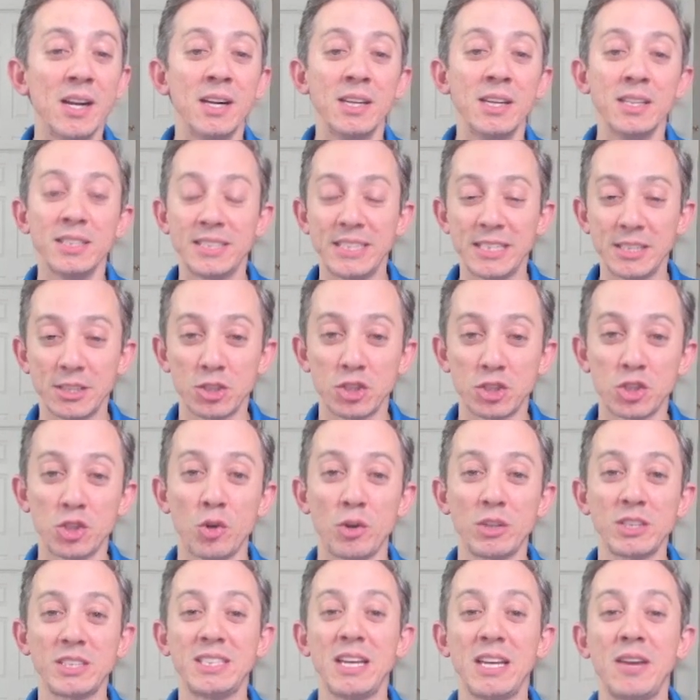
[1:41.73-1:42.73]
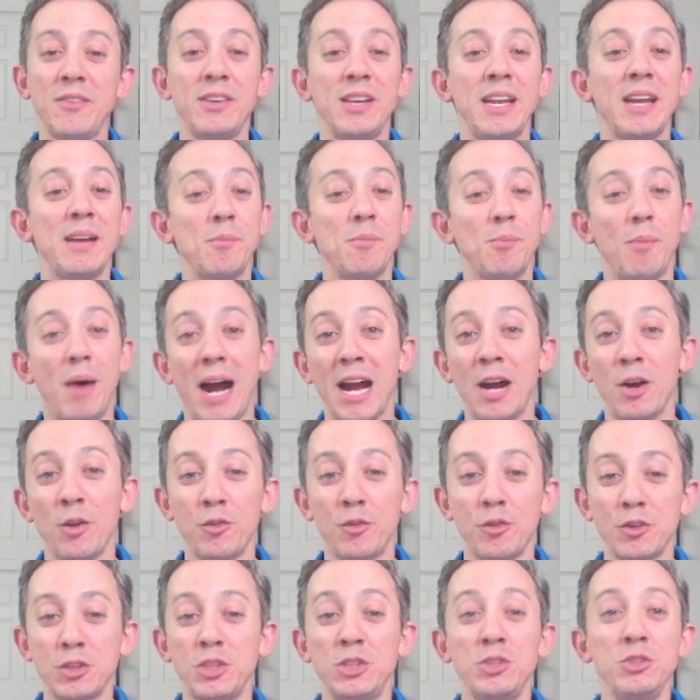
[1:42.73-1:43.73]
See at the shore, seven day, mild
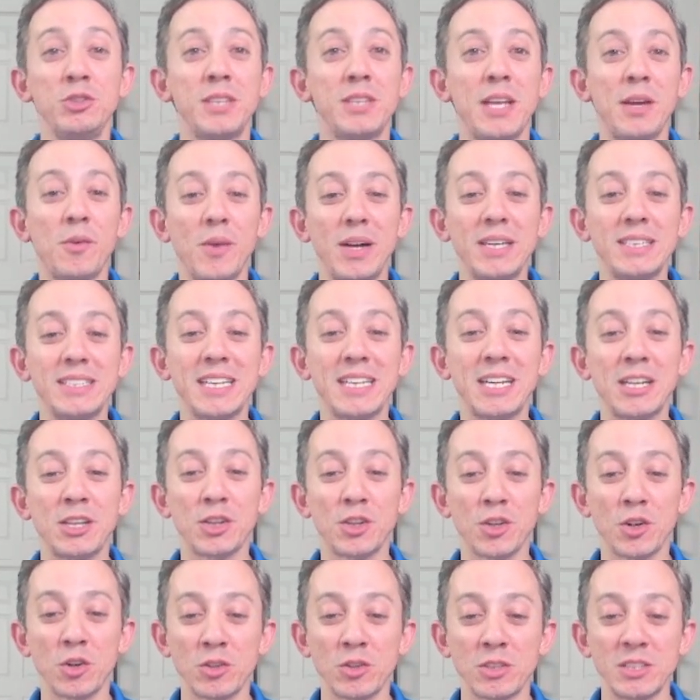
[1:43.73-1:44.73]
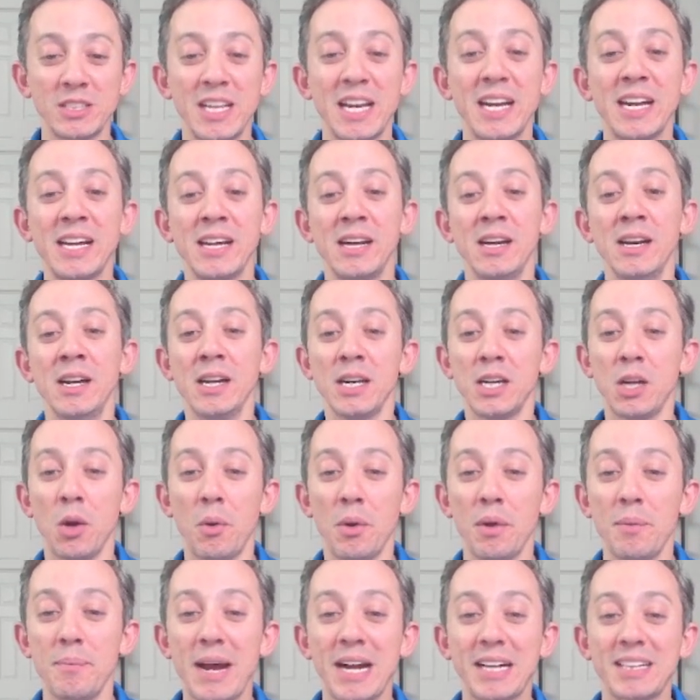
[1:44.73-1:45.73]
for Tuesday, Wednesday, Thursday,
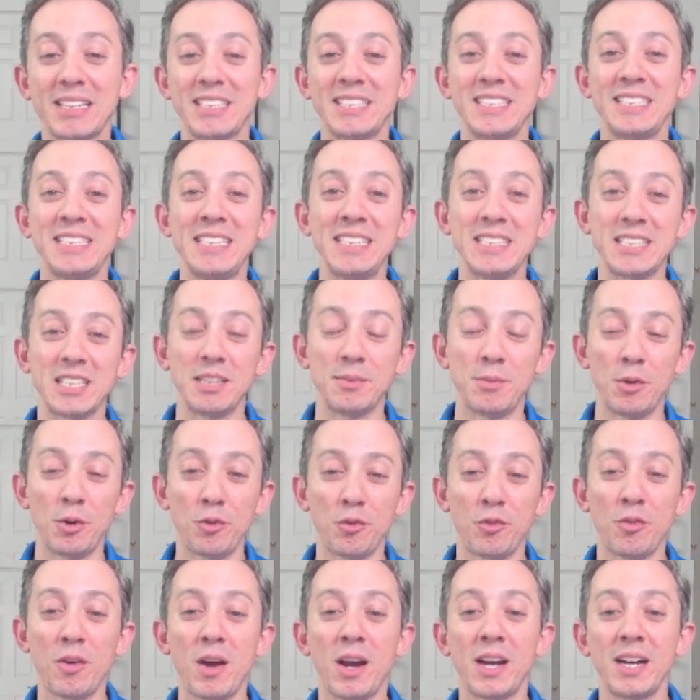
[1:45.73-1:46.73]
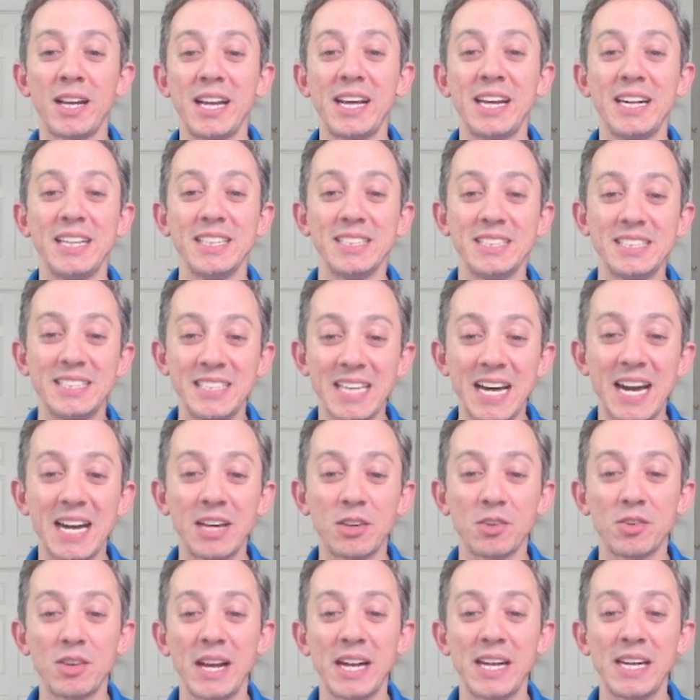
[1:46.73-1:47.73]
going back to seasonable Friday and
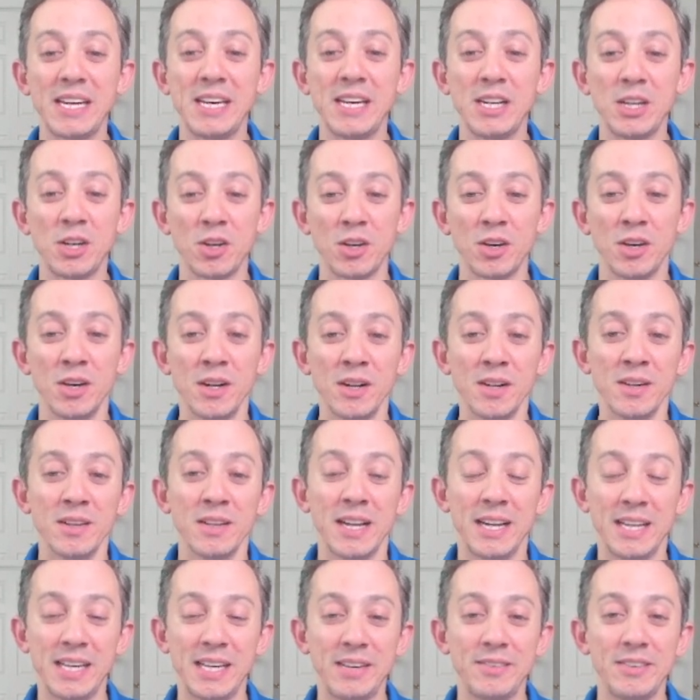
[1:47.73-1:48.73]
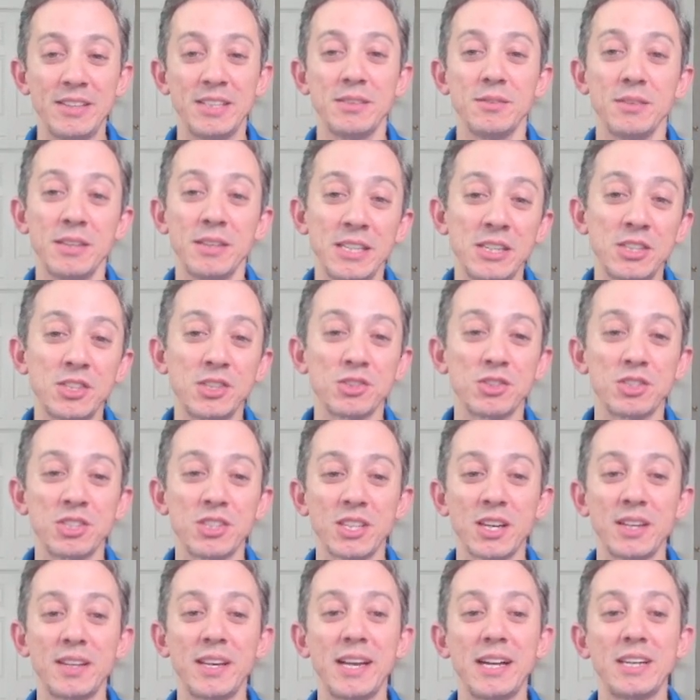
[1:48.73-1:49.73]
Saturday here and even Easter
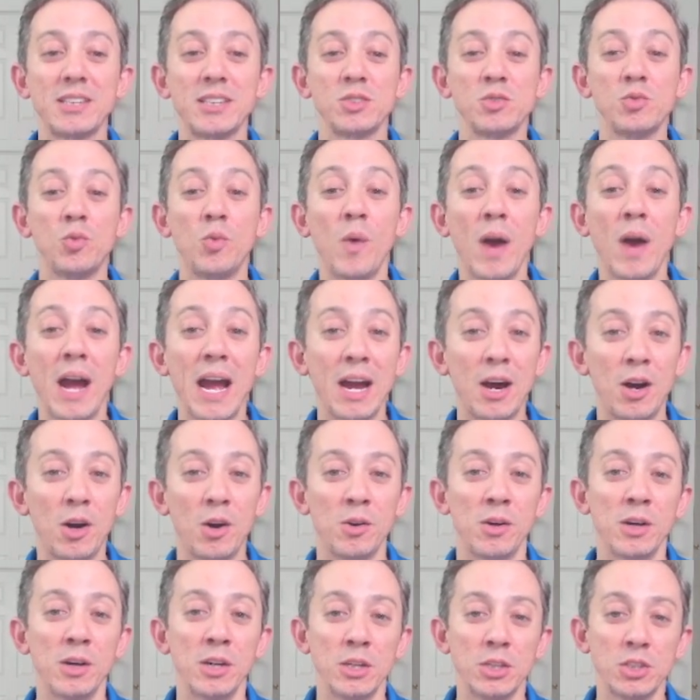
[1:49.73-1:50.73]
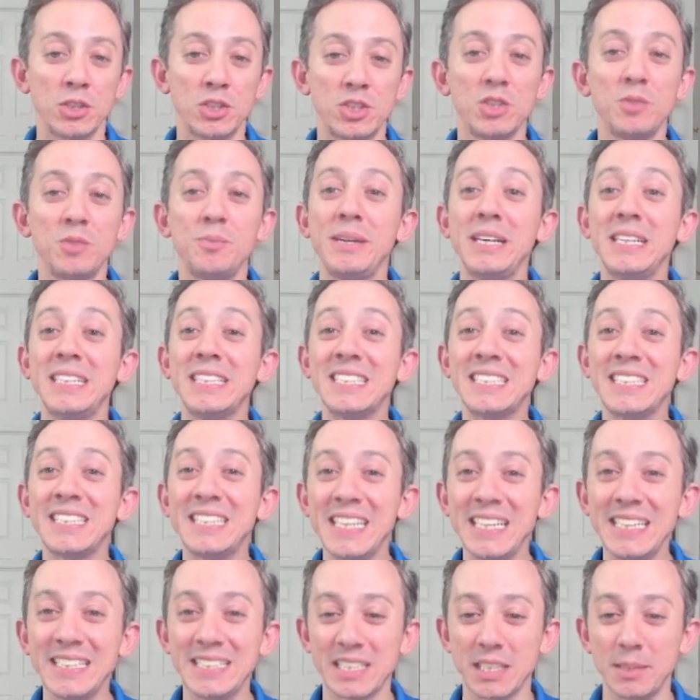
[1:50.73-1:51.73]
Sunday as well should be
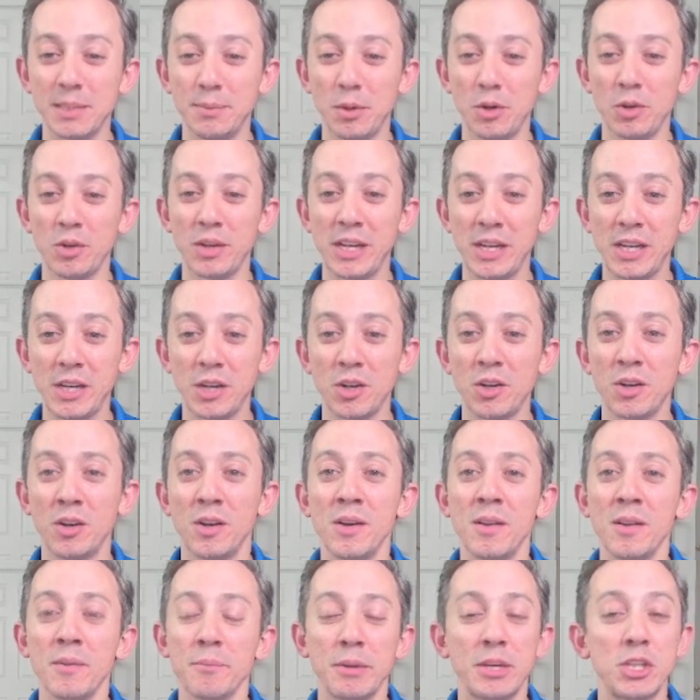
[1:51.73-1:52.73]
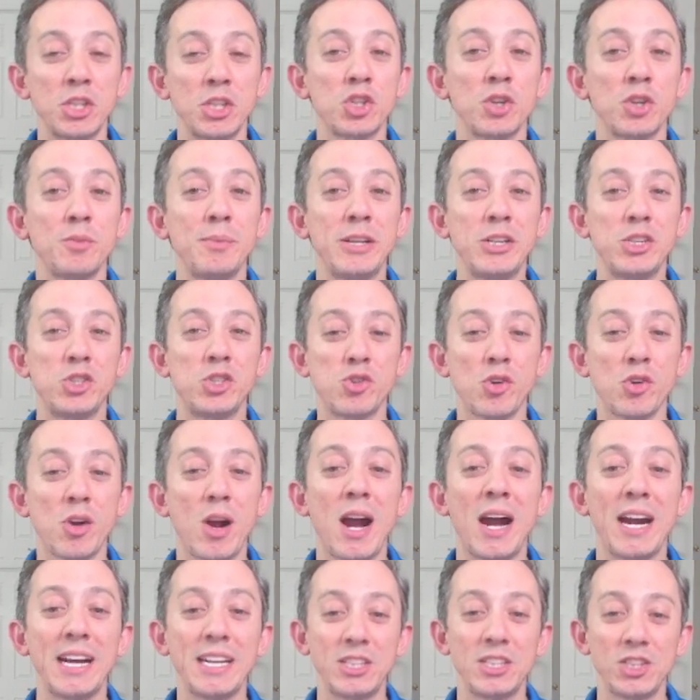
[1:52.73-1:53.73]
seasonable here, but it should be
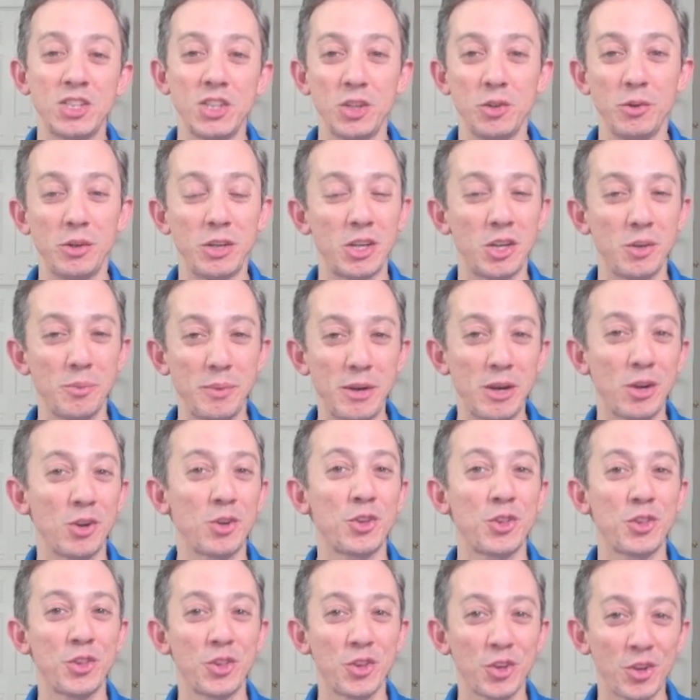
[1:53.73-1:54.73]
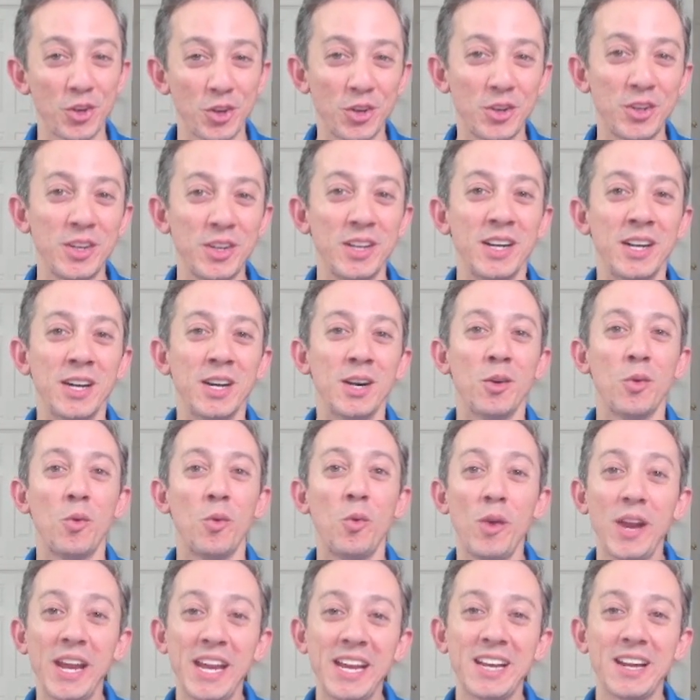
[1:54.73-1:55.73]
dry too. It could be our third
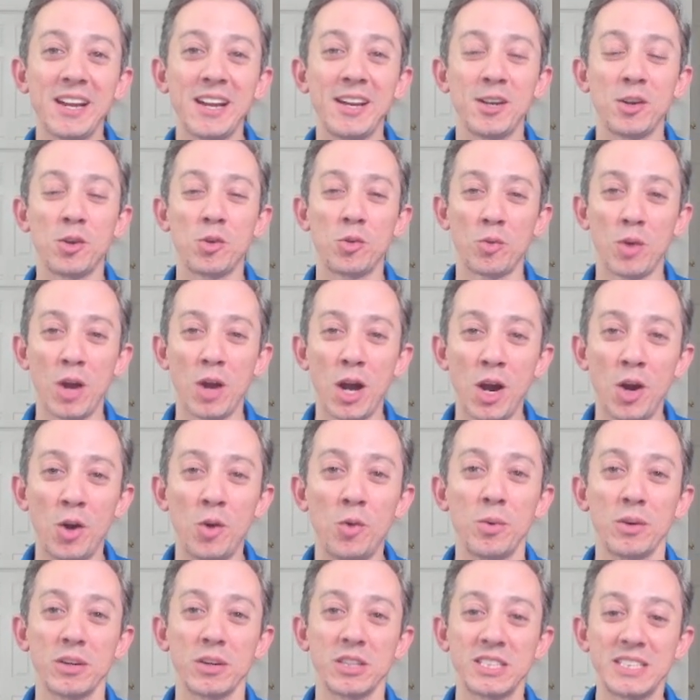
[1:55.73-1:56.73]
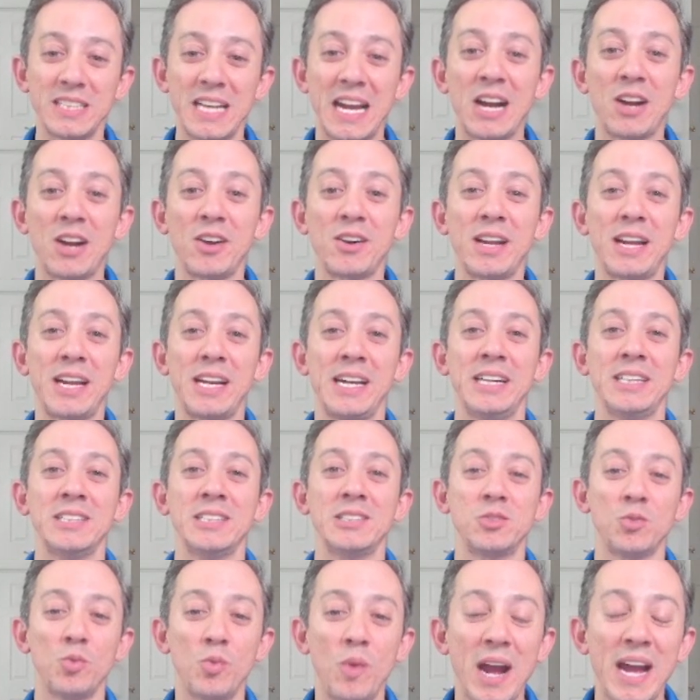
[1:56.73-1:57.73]
week in a row where Saturday
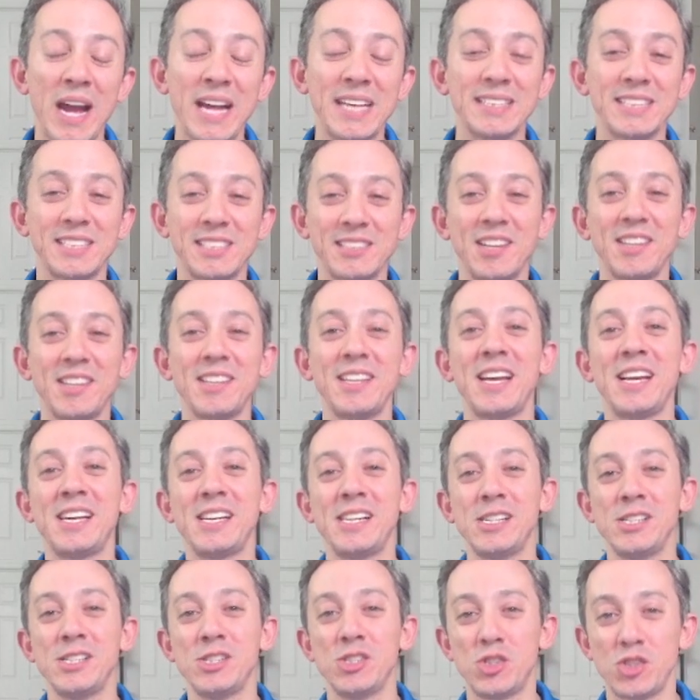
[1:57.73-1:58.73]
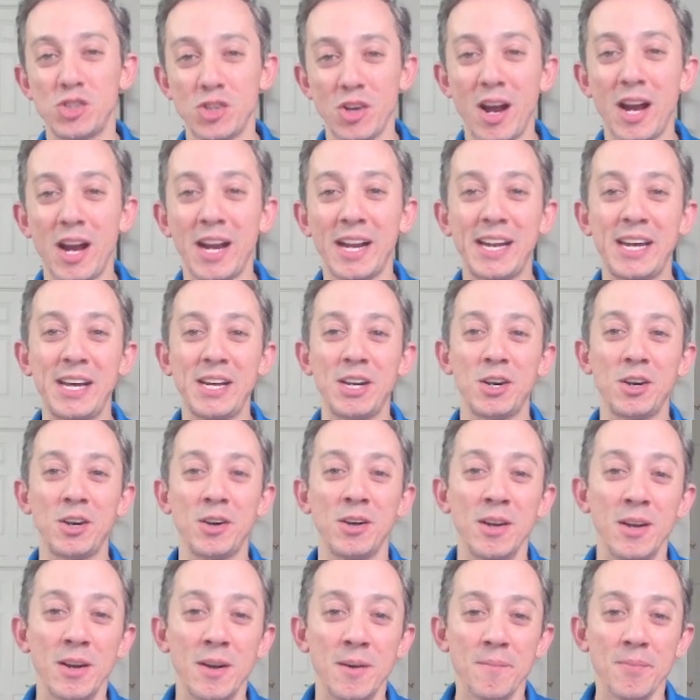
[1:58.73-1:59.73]
is wet, Sunday is dry
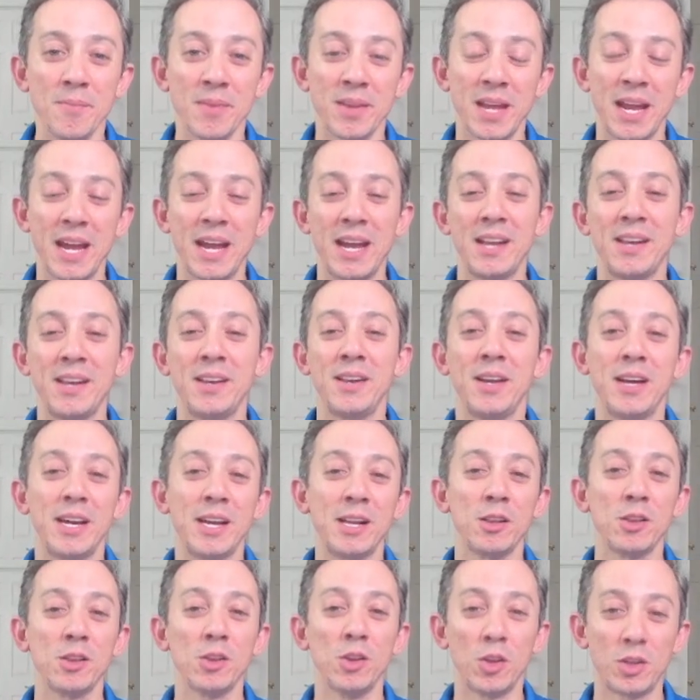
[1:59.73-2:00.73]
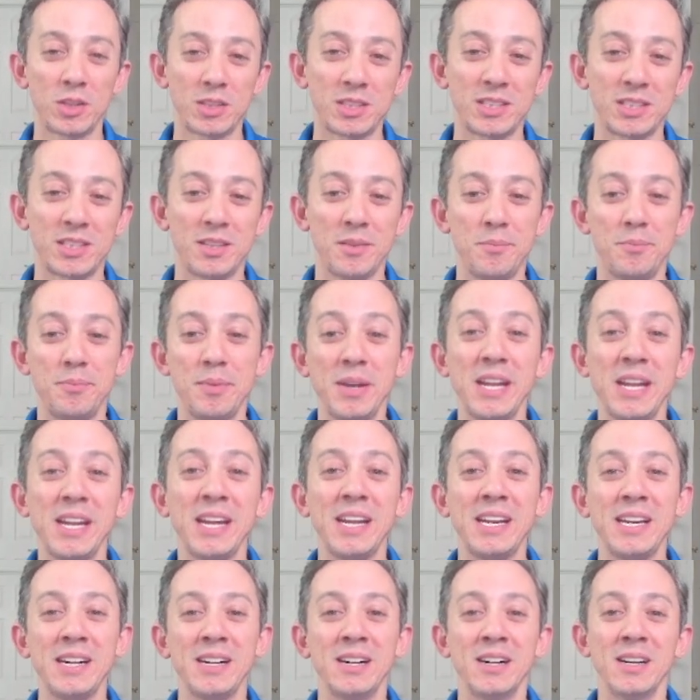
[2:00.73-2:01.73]
here, and it looks to
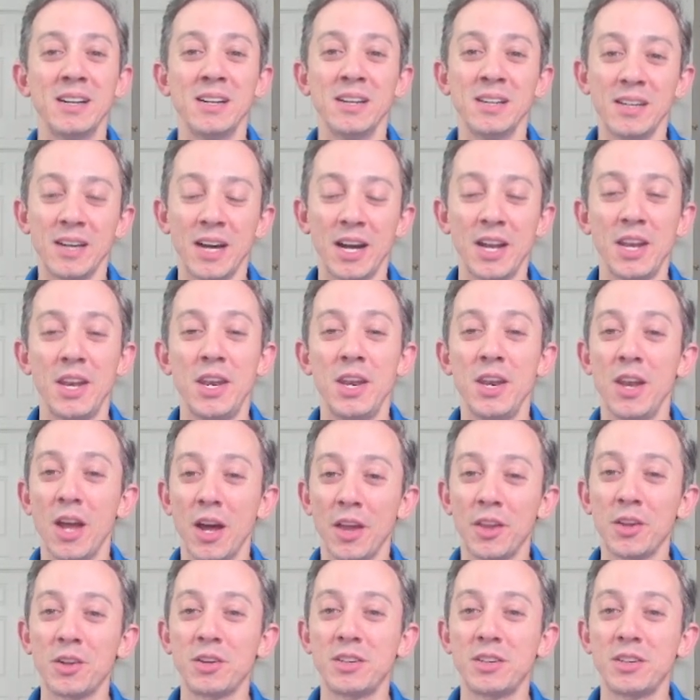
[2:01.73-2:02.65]
be another